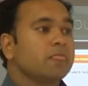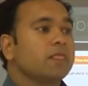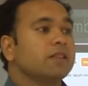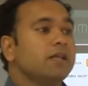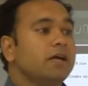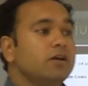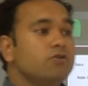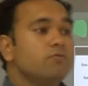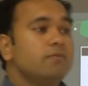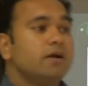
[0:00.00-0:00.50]

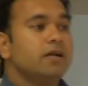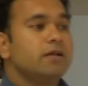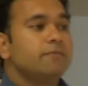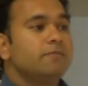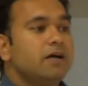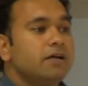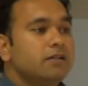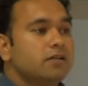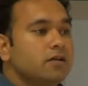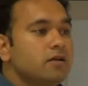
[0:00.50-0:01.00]
Then you
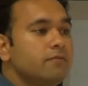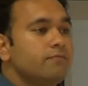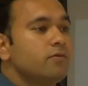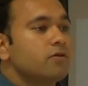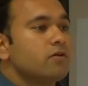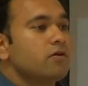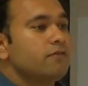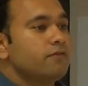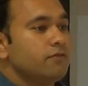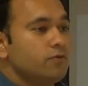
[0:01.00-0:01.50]
multiply the
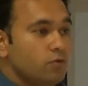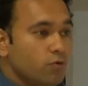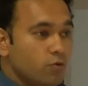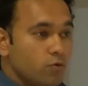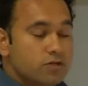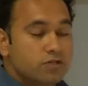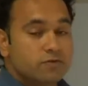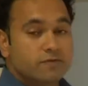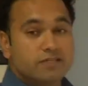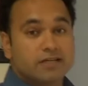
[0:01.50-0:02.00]
number of
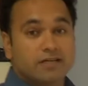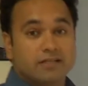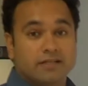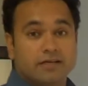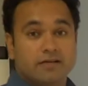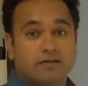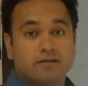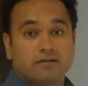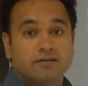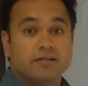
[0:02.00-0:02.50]
nodes which are
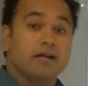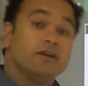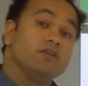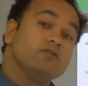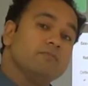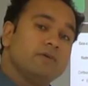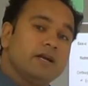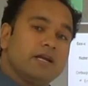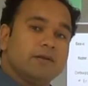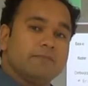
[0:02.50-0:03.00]
there. Then
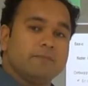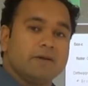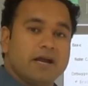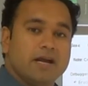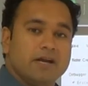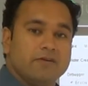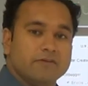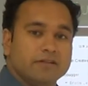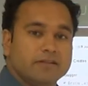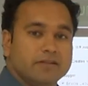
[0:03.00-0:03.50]
you multiply
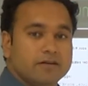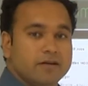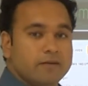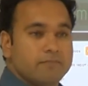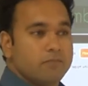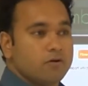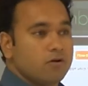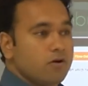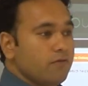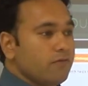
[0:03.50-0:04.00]
it with the
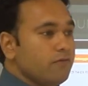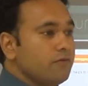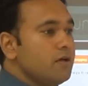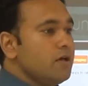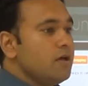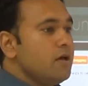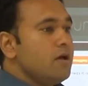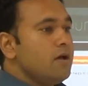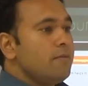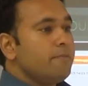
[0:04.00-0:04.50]
number of
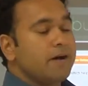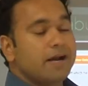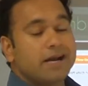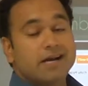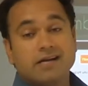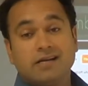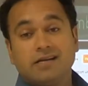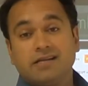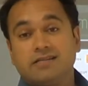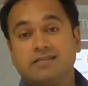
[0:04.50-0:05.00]

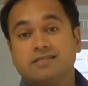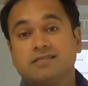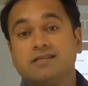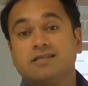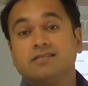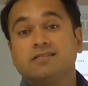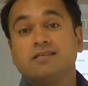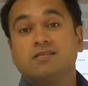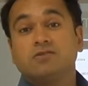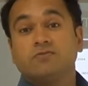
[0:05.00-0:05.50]
parallel
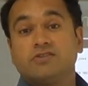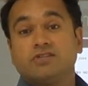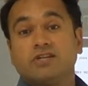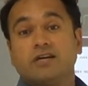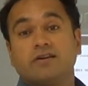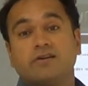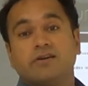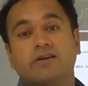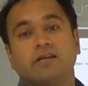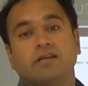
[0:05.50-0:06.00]
instances which
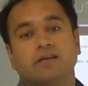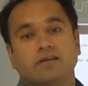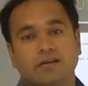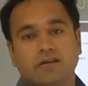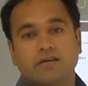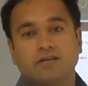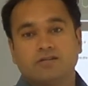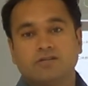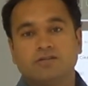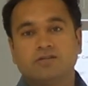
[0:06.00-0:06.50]
are running,
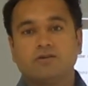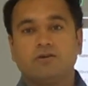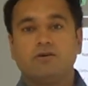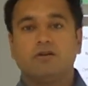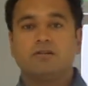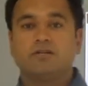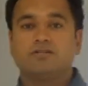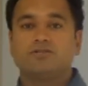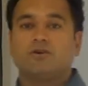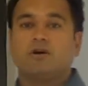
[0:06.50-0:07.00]
right,
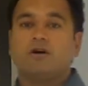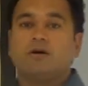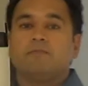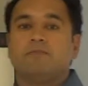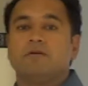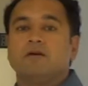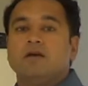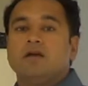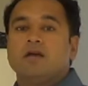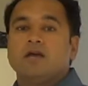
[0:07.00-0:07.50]
on the job.
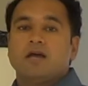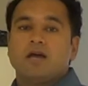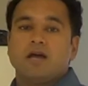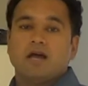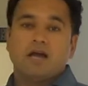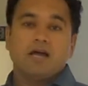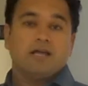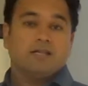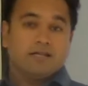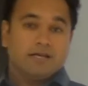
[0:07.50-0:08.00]

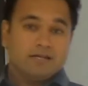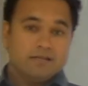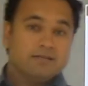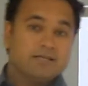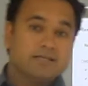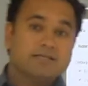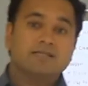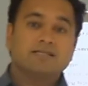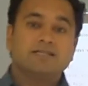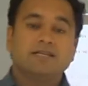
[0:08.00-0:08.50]
And then
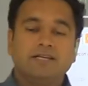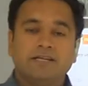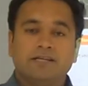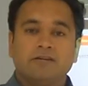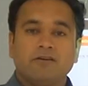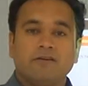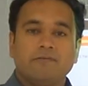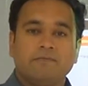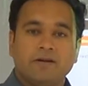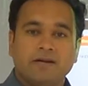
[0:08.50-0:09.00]
this is the
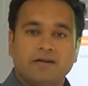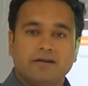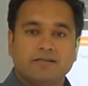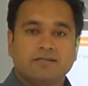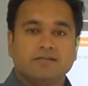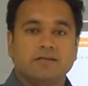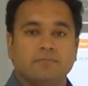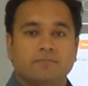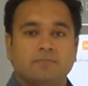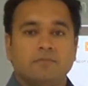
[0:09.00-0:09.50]
degree of
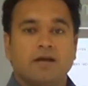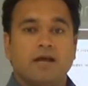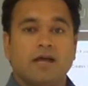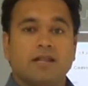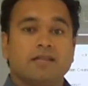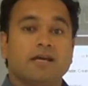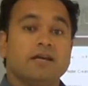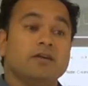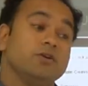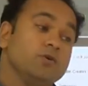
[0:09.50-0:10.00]
parallelism.
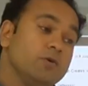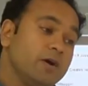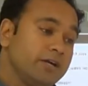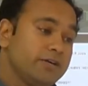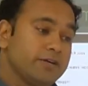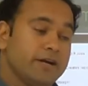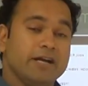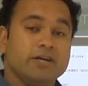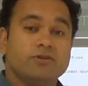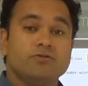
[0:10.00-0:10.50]
And then you are
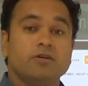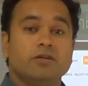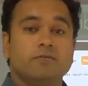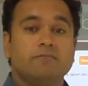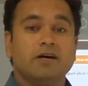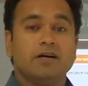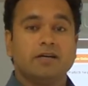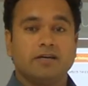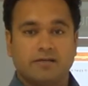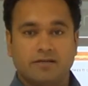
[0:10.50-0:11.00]
trying to
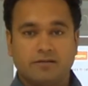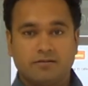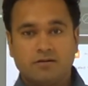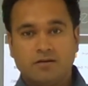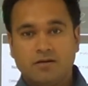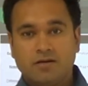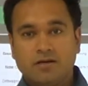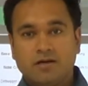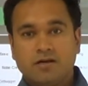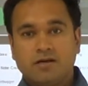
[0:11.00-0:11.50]
debug it.
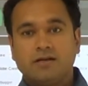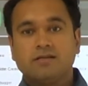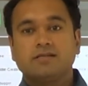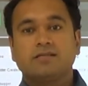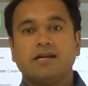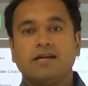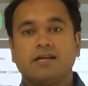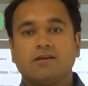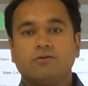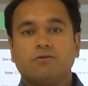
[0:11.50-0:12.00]
It's
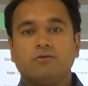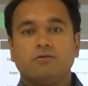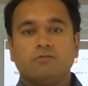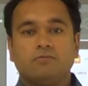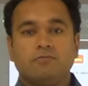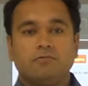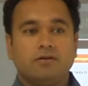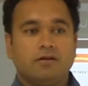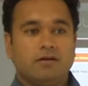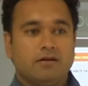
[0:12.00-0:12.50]
like
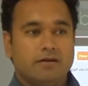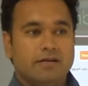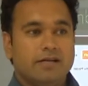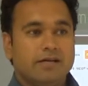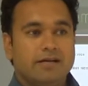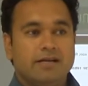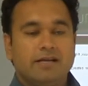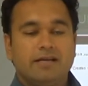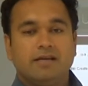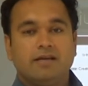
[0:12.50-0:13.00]

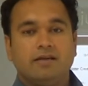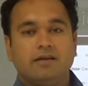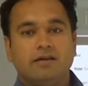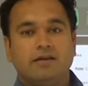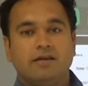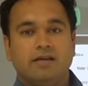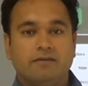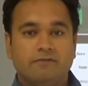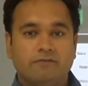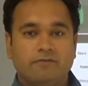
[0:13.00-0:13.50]
nearly
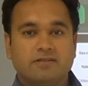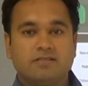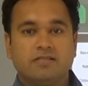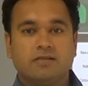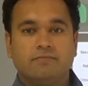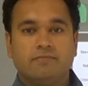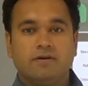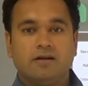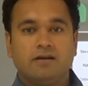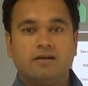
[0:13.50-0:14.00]

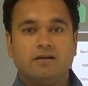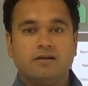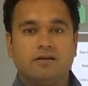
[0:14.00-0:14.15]
invisible,